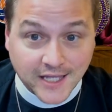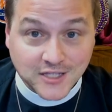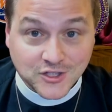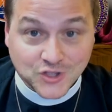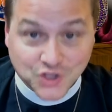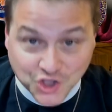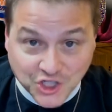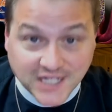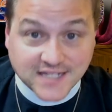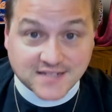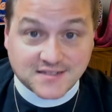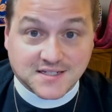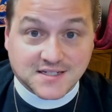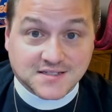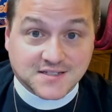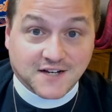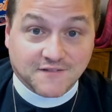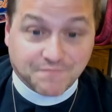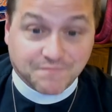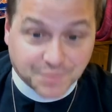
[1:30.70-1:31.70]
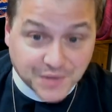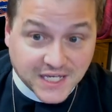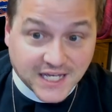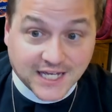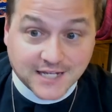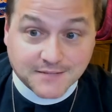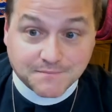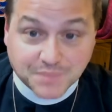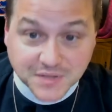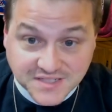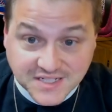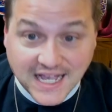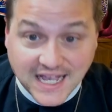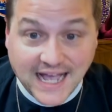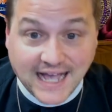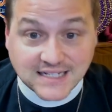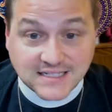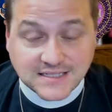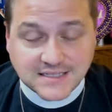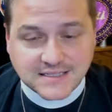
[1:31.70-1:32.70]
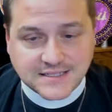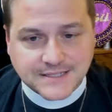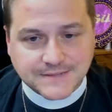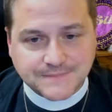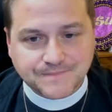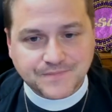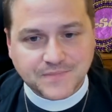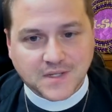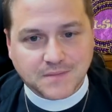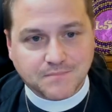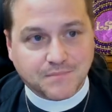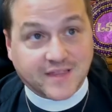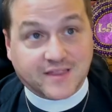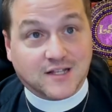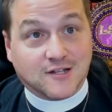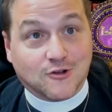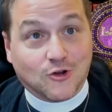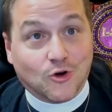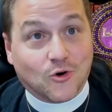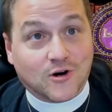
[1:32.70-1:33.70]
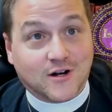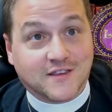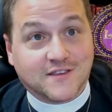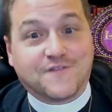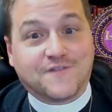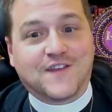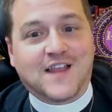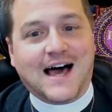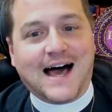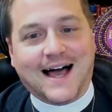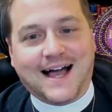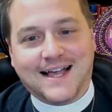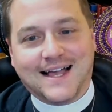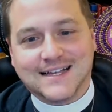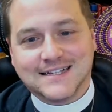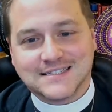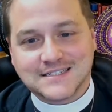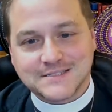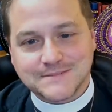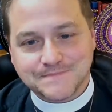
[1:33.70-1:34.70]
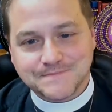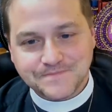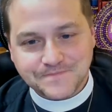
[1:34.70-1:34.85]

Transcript: Jesus of being possessed by the Lord of the Flies.